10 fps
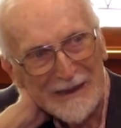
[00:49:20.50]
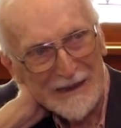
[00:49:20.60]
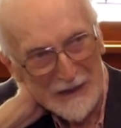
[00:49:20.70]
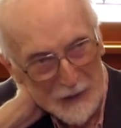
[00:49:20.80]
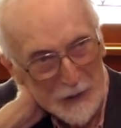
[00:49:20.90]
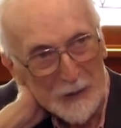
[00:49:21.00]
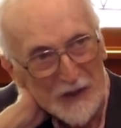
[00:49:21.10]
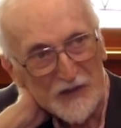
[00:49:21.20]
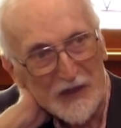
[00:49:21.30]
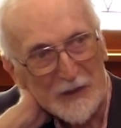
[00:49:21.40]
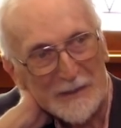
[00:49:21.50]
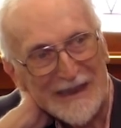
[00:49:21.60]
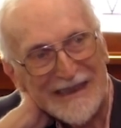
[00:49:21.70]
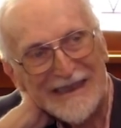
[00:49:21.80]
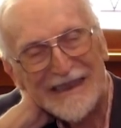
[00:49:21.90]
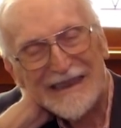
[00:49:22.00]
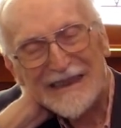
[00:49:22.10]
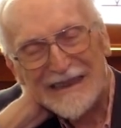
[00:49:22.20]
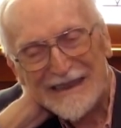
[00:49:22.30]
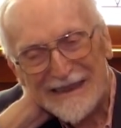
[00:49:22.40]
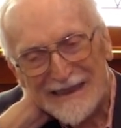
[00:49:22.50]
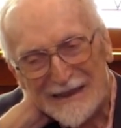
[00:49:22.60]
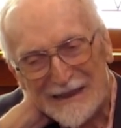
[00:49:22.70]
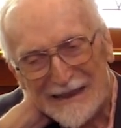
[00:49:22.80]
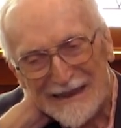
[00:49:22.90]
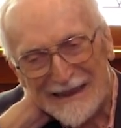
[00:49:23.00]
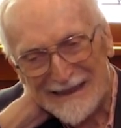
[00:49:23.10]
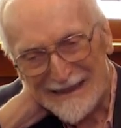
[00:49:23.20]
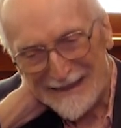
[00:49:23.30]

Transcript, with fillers: in the US Army, and